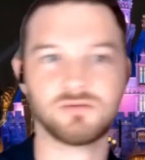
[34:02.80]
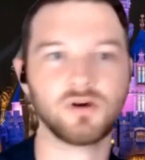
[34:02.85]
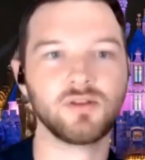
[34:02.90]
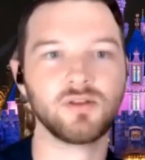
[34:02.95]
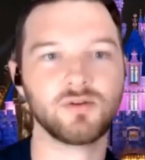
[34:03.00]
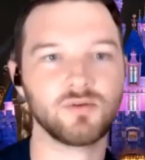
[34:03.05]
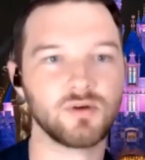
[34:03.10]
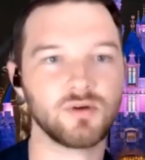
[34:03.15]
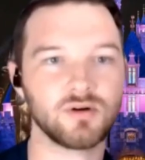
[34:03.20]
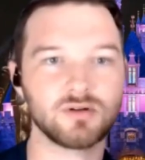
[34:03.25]

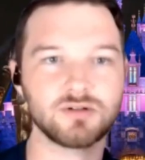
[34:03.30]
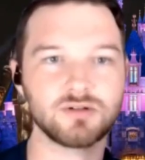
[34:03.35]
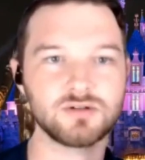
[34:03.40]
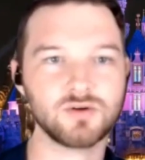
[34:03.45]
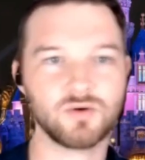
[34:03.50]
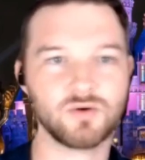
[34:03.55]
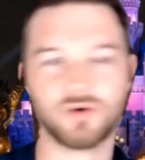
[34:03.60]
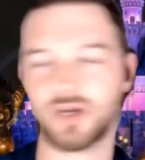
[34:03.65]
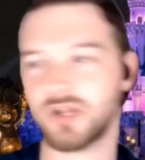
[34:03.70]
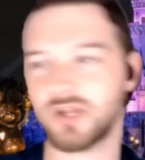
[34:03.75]
other roles
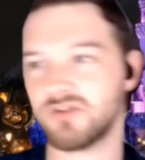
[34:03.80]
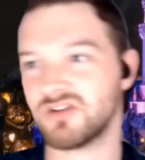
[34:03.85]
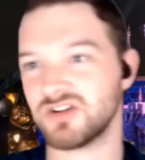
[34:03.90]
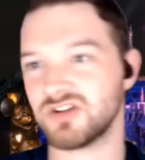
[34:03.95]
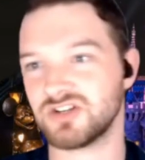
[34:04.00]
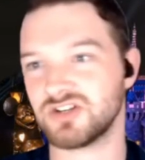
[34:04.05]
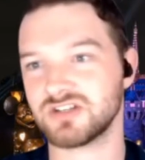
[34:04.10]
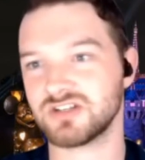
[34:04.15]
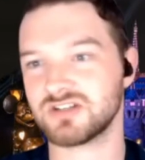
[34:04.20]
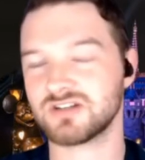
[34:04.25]
or you
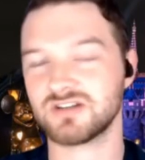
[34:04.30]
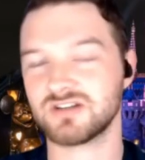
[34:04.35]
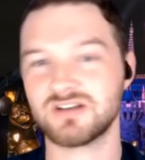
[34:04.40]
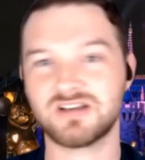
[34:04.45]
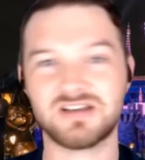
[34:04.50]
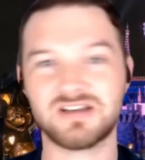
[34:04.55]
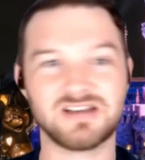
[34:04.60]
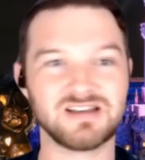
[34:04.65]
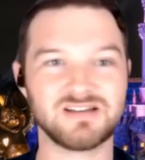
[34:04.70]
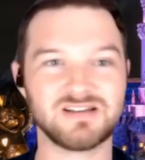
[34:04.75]
could just
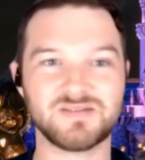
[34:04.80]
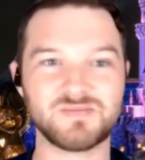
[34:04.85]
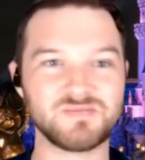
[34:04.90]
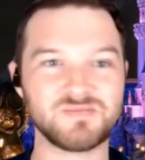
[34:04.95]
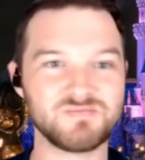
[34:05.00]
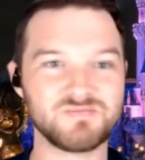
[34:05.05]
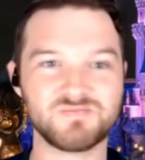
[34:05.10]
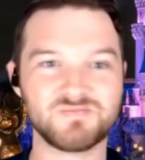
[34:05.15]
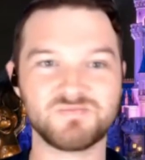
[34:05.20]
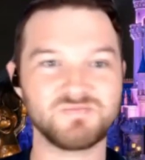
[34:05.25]

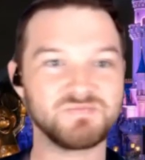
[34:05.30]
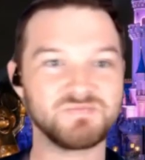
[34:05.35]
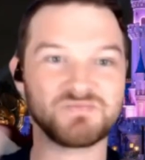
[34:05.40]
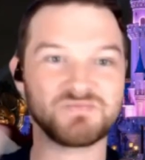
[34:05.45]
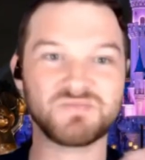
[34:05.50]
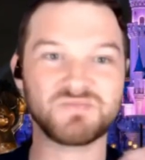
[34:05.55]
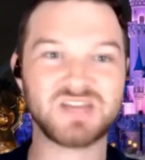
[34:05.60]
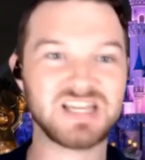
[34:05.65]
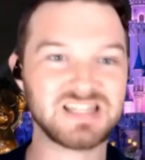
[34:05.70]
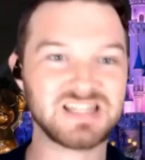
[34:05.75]

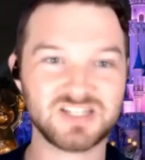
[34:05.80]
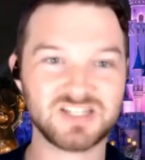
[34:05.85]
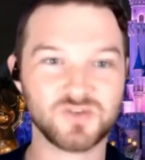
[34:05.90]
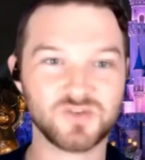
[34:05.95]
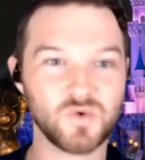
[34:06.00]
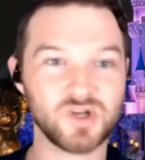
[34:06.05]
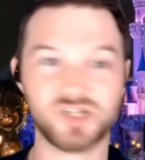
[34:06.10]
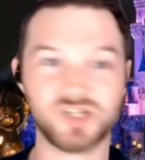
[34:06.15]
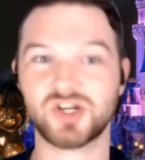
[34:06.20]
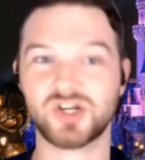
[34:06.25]
get this
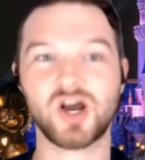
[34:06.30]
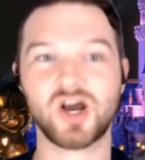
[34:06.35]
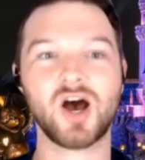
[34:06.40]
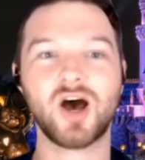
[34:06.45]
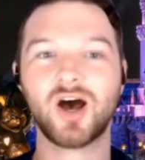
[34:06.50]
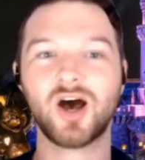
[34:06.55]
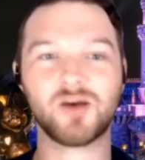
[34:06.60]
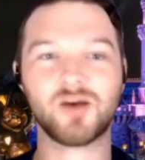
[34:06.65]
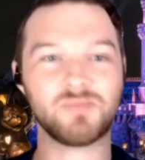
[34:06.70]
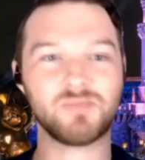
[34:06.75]
one
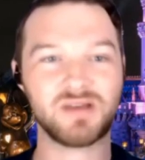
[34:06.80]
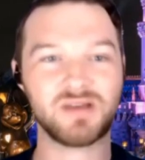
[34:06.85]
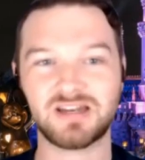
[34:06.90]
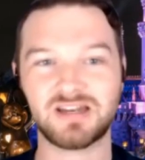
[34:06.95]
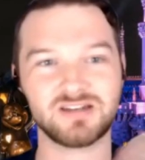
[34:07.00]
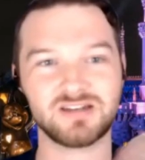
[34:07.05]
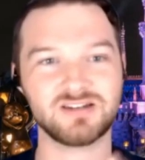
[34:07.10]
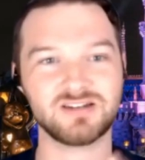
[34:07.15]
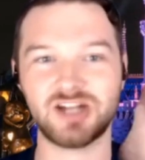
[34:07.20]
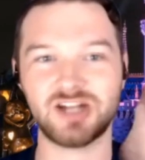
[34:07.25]
job and